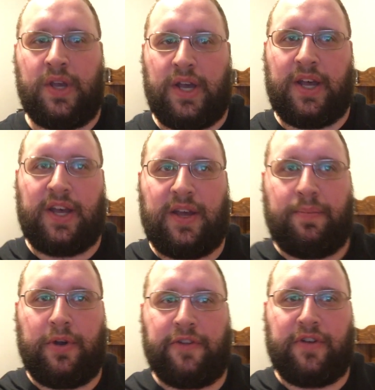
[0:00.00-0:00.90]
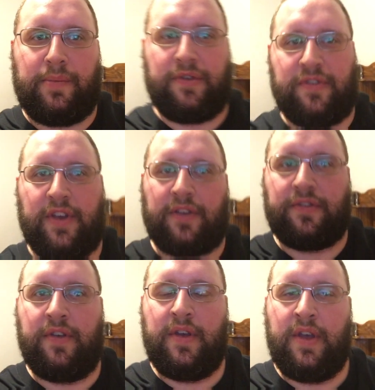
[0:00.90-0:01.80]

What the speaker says: Prediction number 6.